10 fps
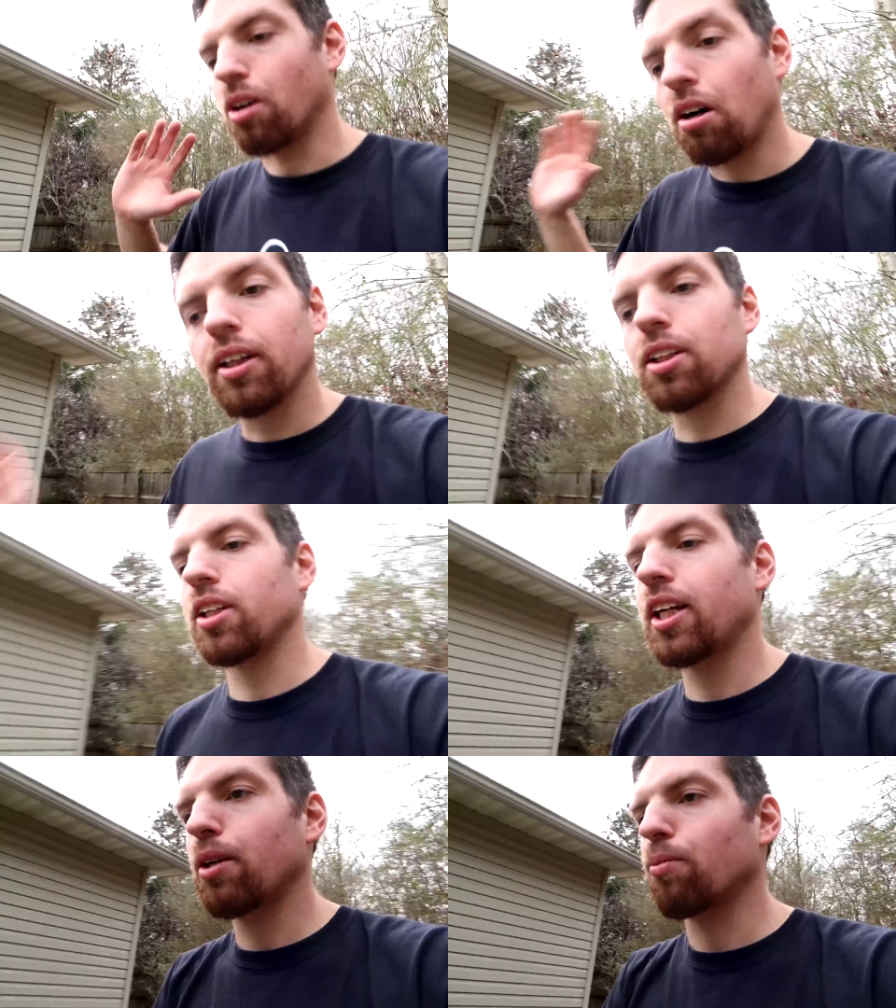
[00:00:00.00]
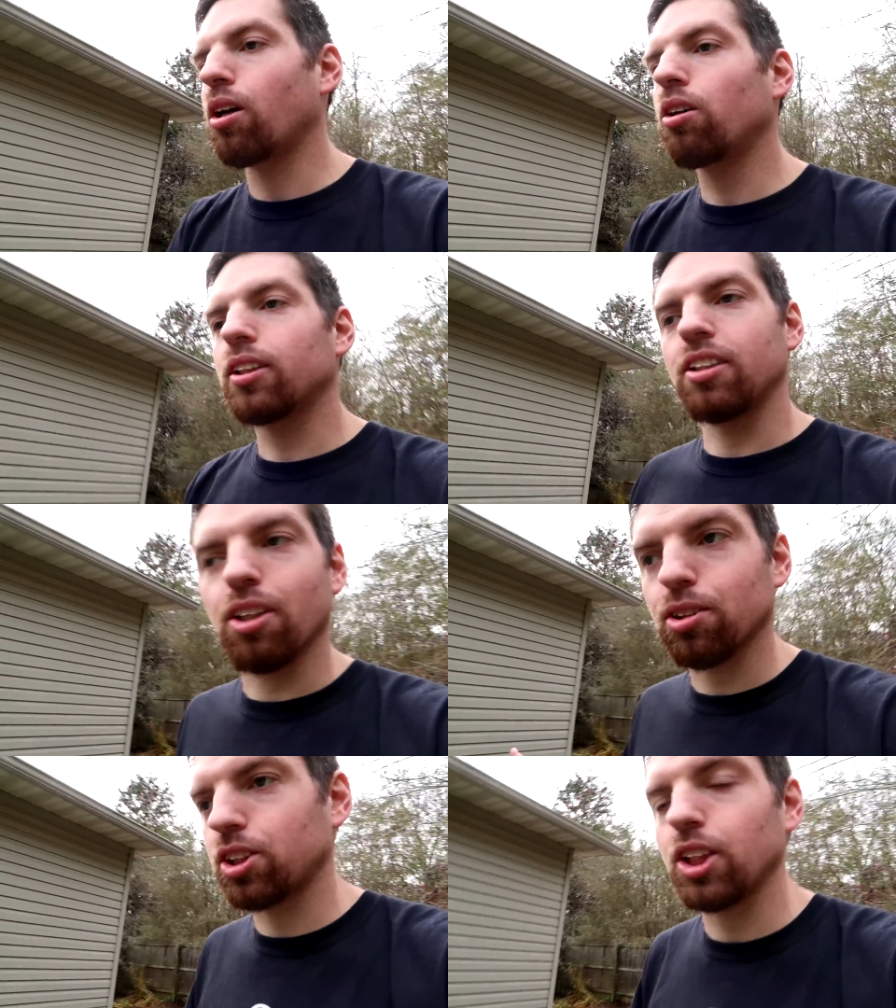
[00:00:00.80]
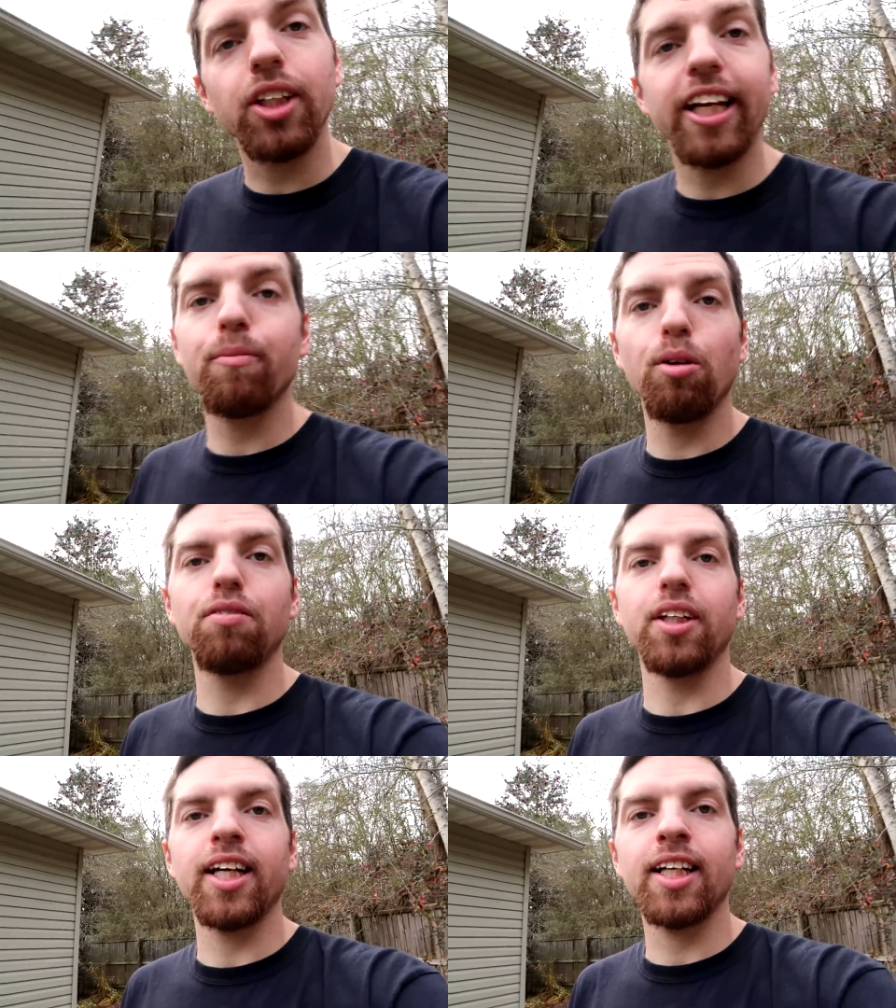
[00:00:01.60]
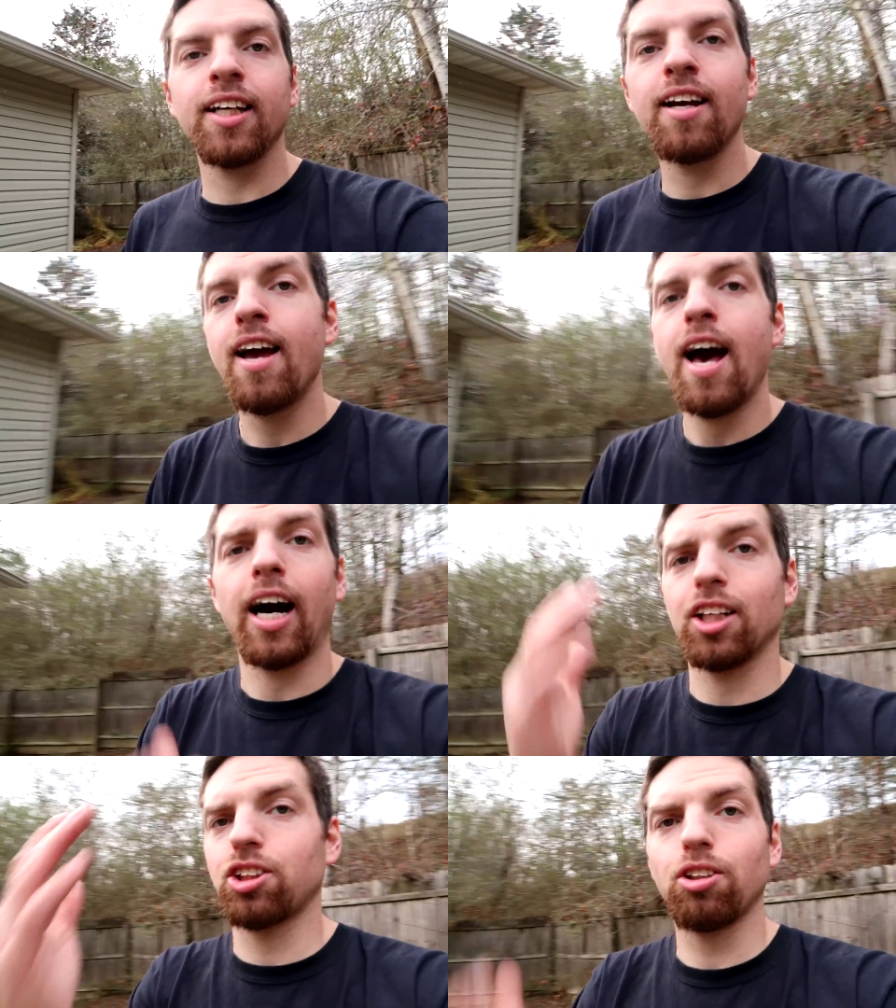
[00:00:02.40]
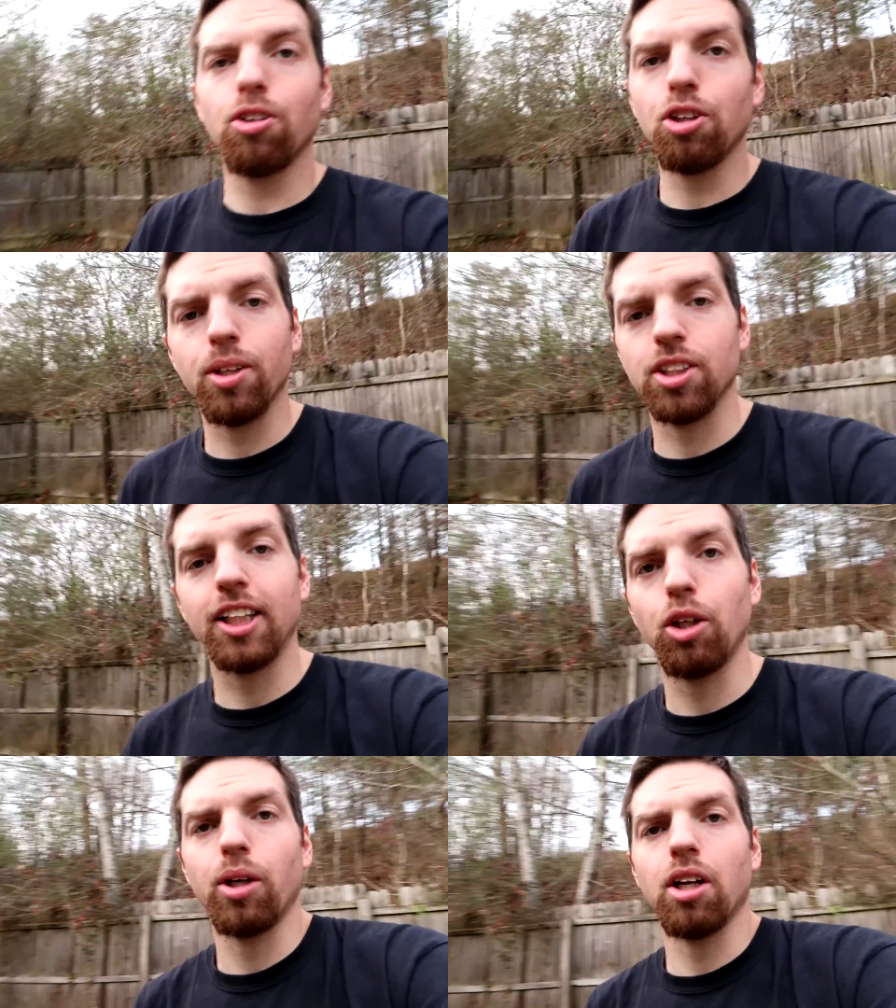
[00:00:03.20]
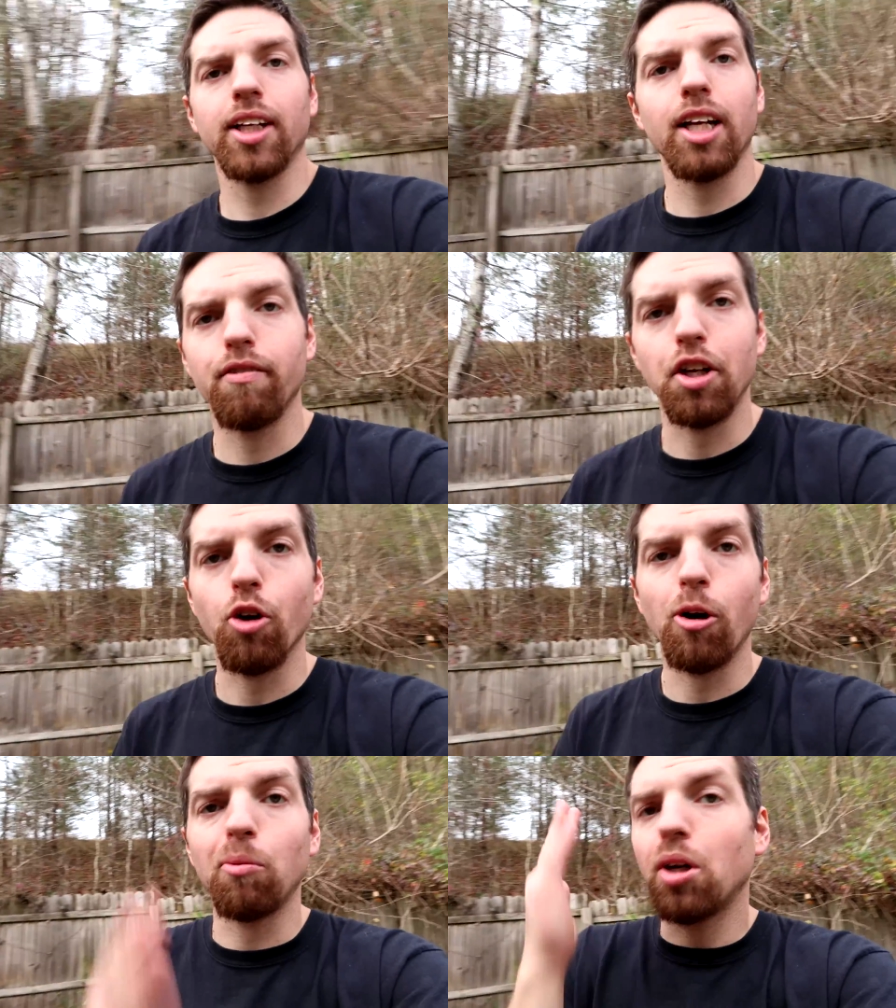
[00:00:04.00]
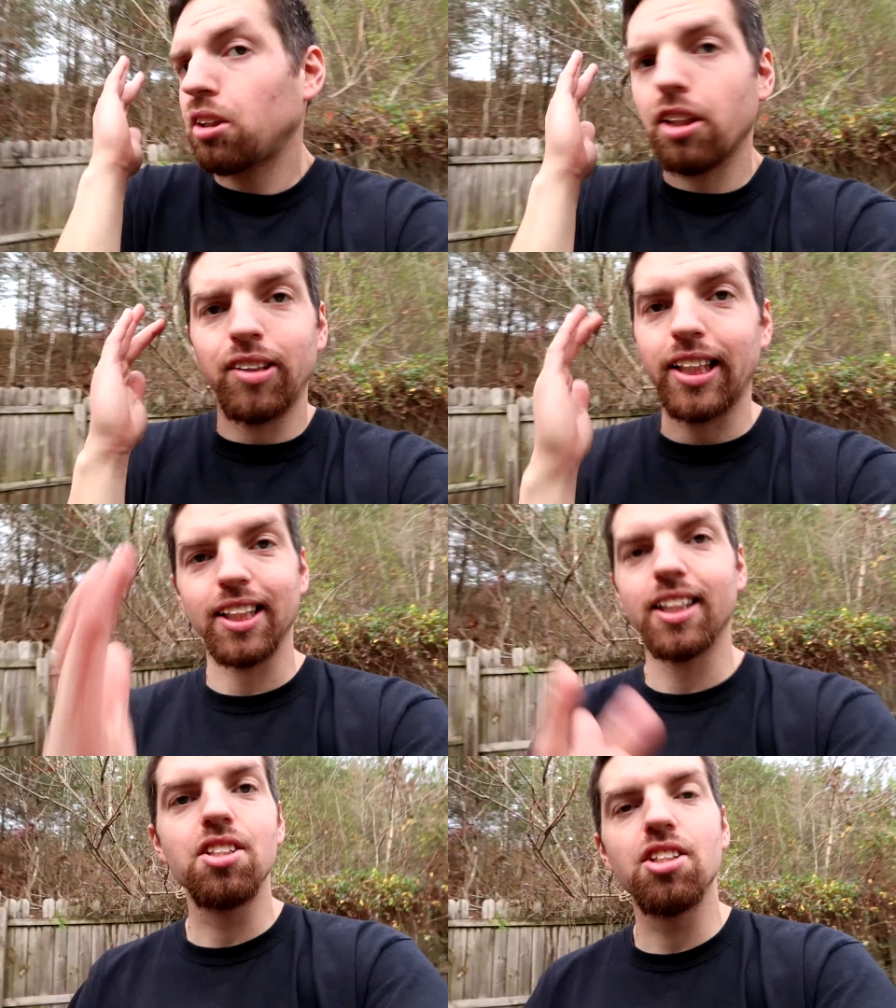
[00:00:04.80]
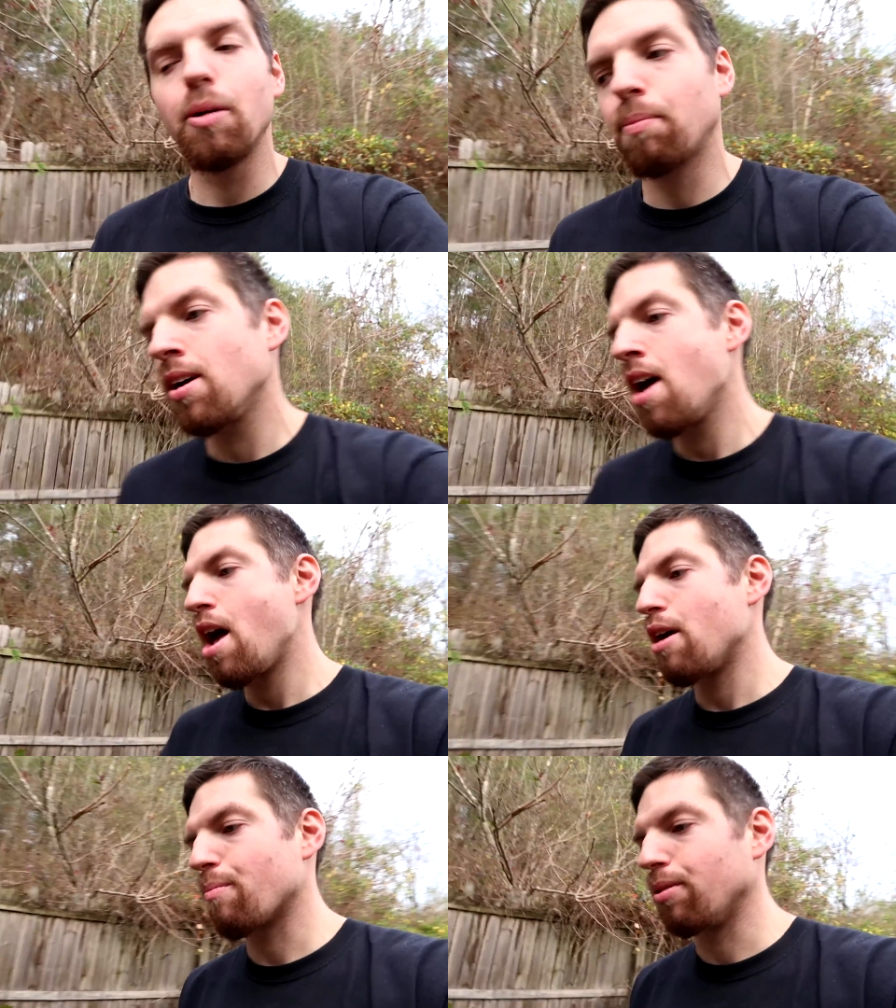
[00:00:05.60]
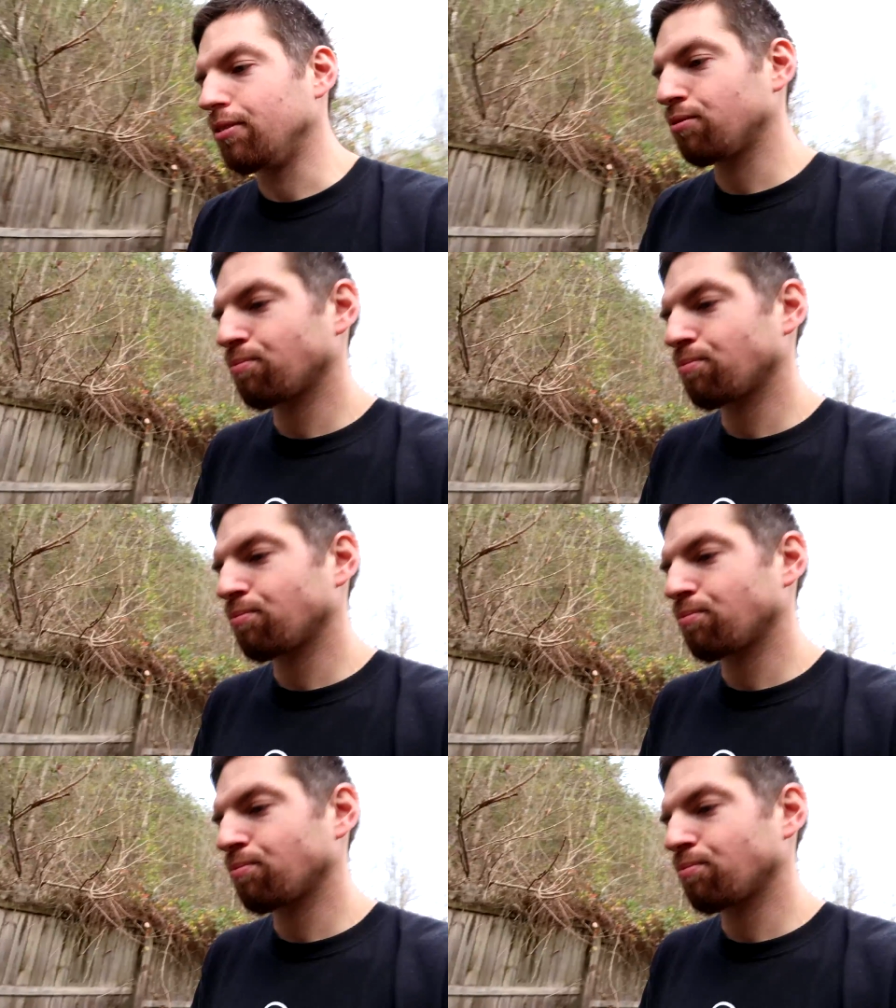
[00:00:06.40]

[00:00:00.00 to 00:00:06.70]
We're all excited. We're all, you know, still getting moved in. I still don't know exactly when I'll get a video up, when I'll even get this up, but